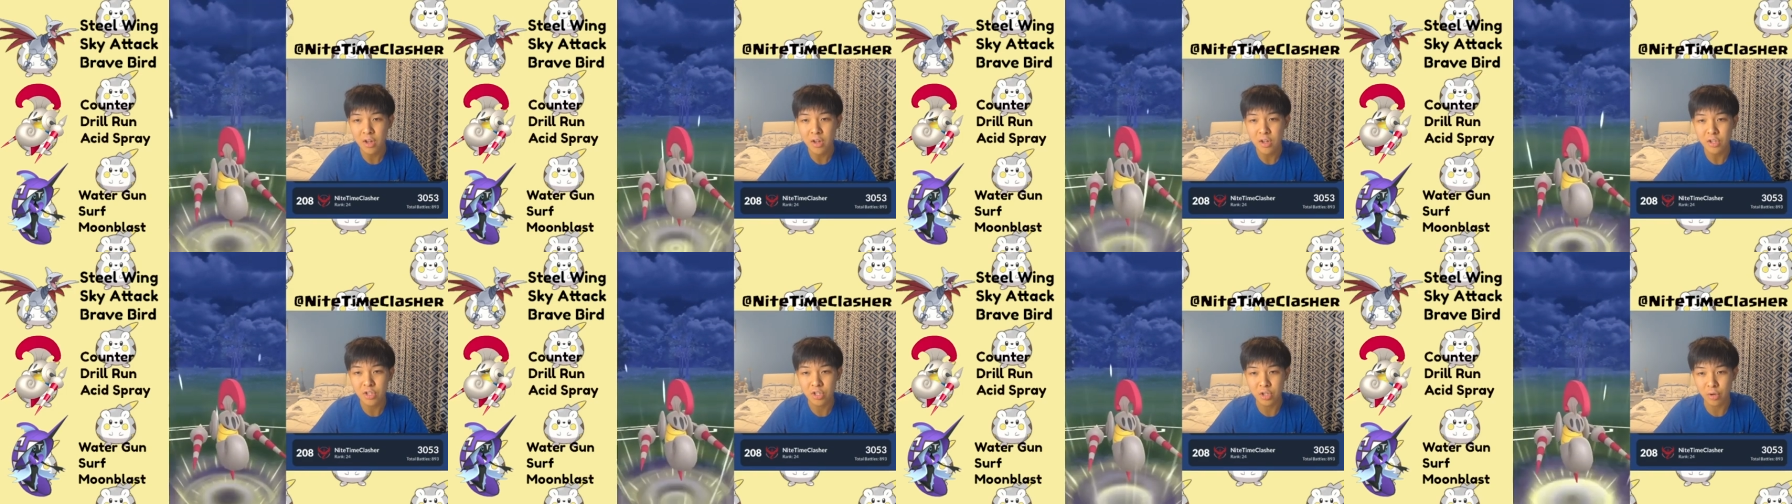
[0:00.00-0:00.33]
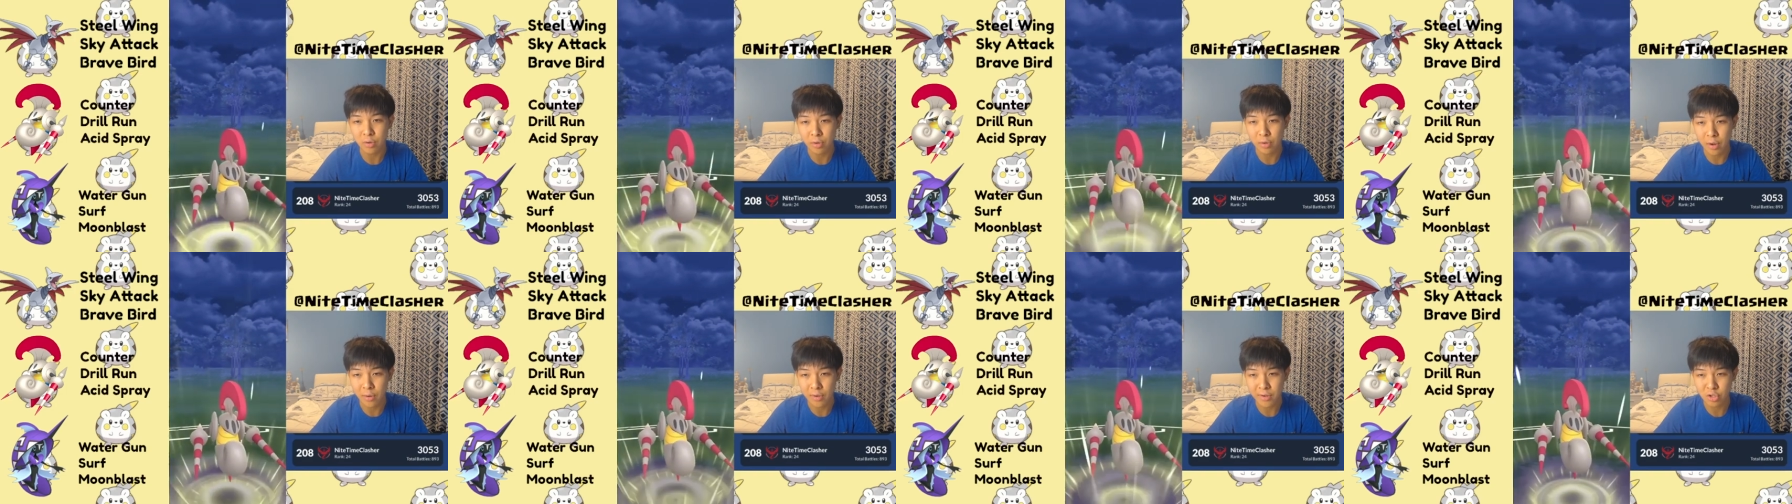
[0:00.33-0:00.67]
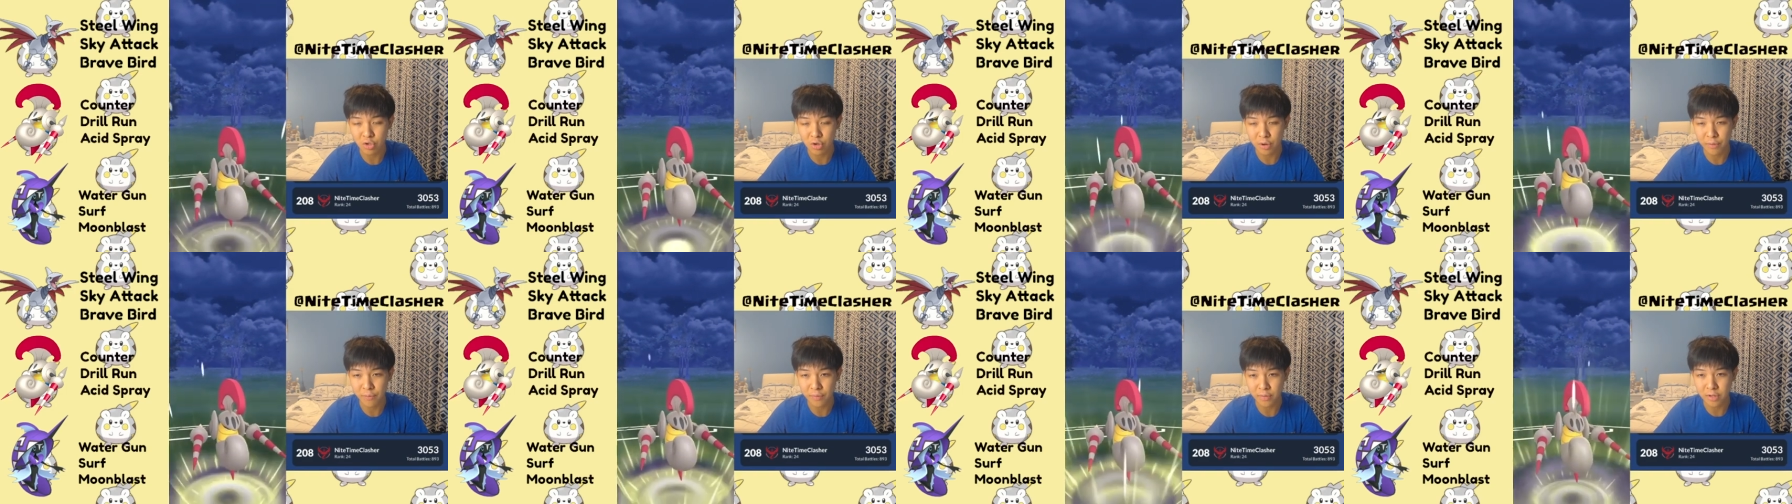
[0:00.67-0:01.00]
so going
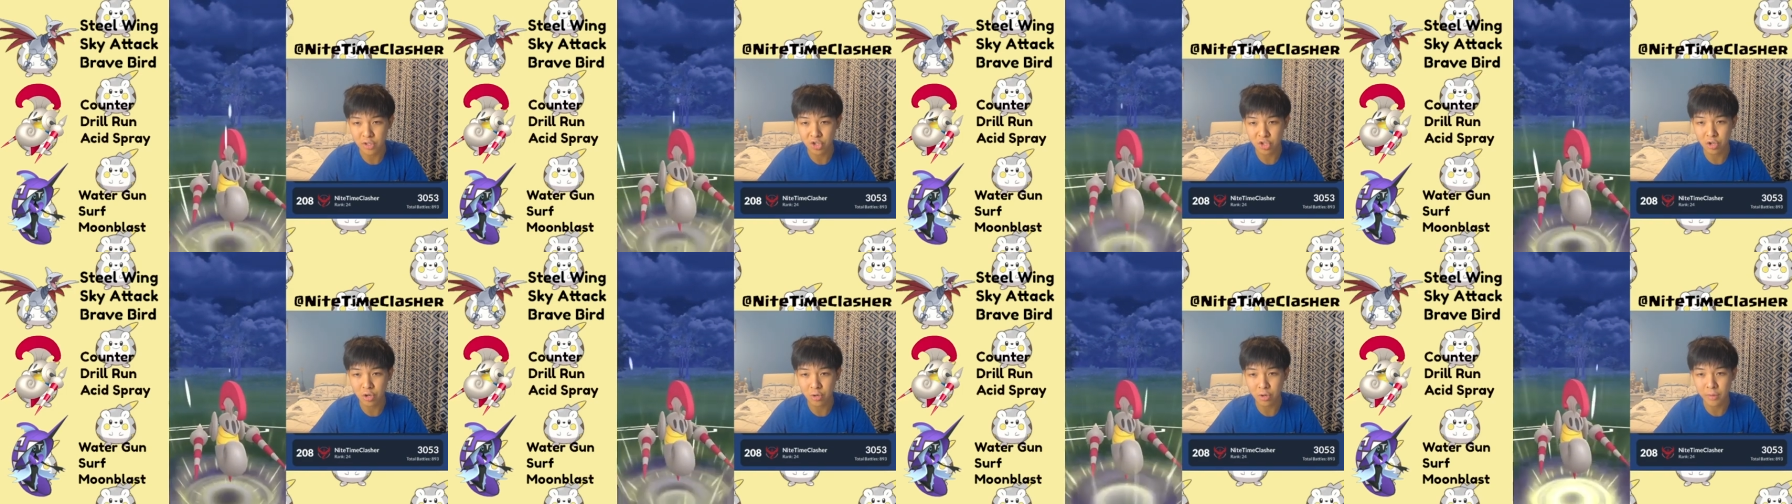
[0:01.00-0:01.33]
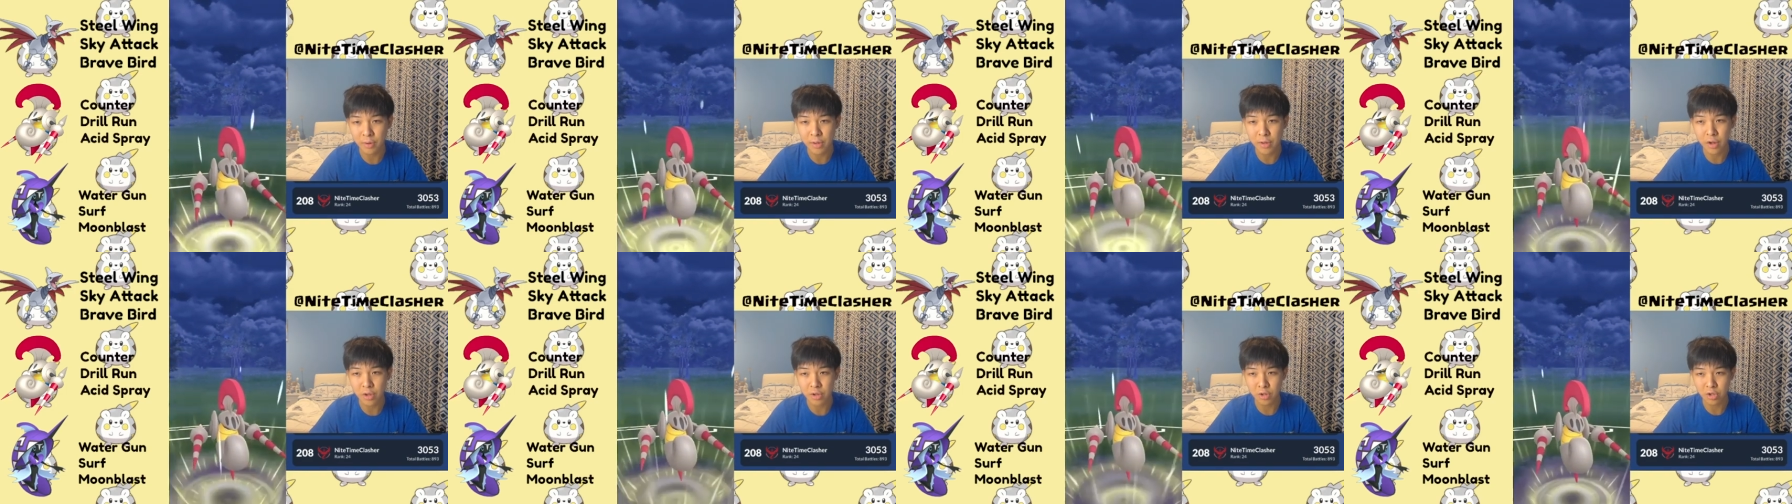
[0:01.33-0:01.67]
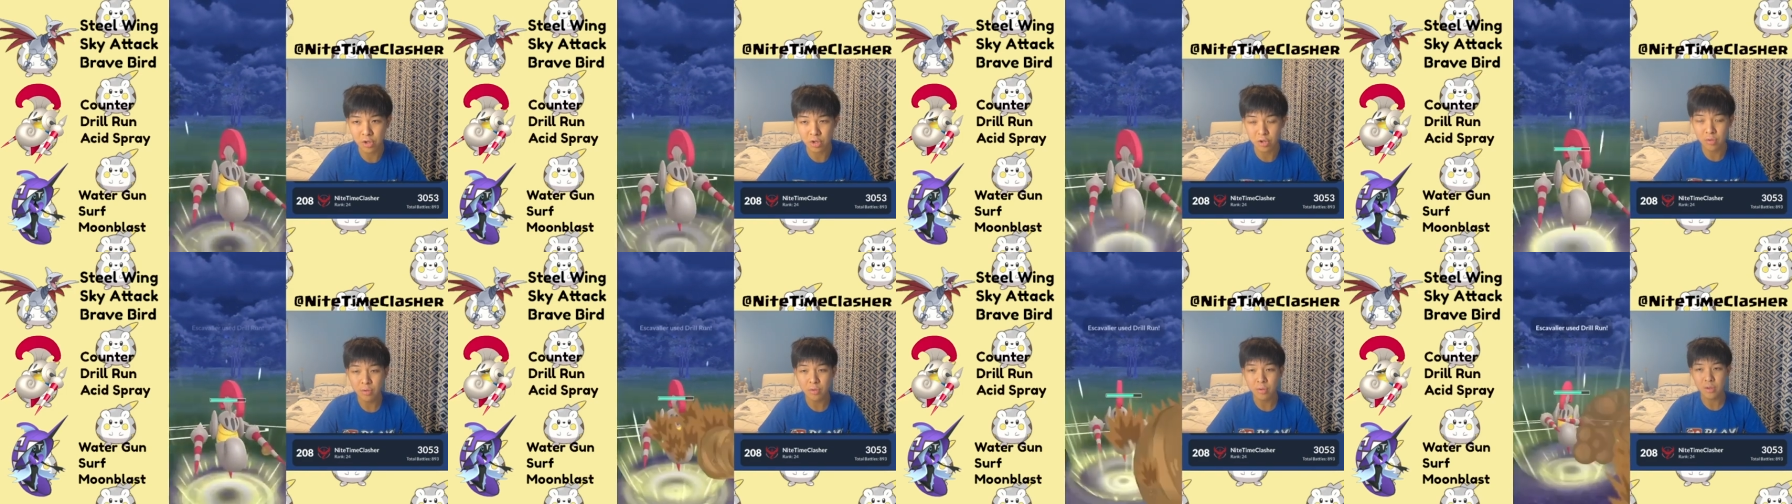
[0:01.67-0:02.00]
straight for this drill run,
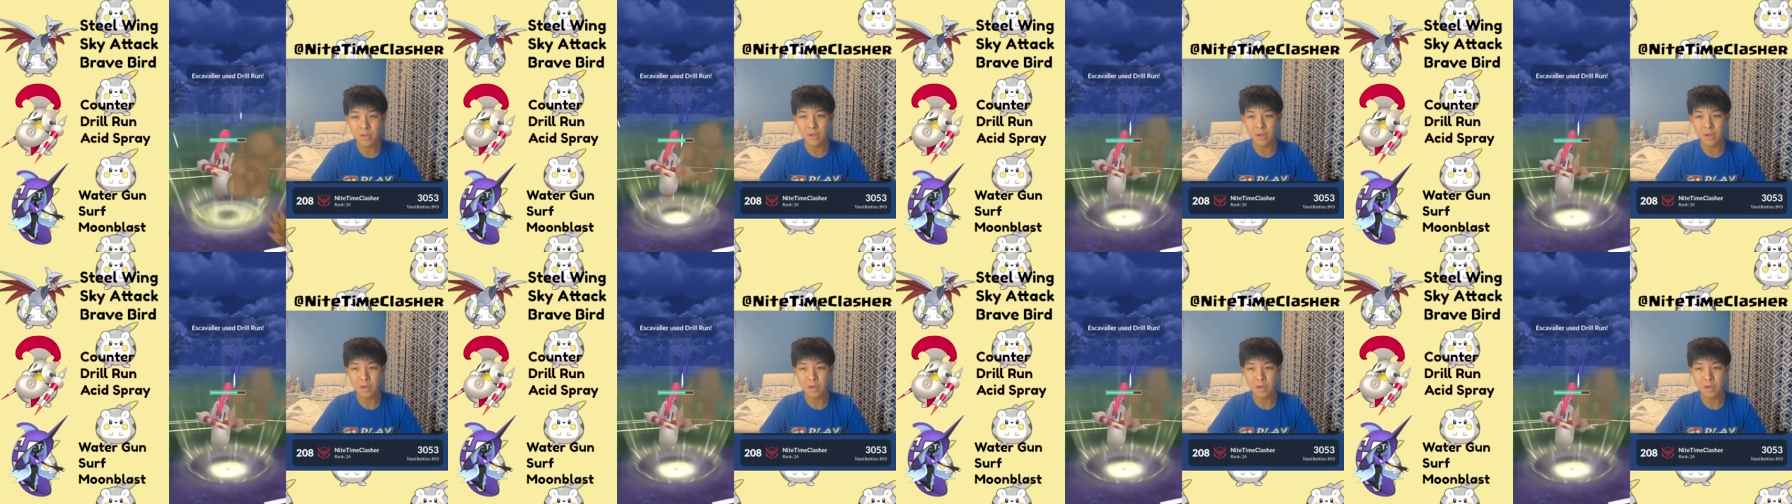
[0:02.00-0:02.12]
do the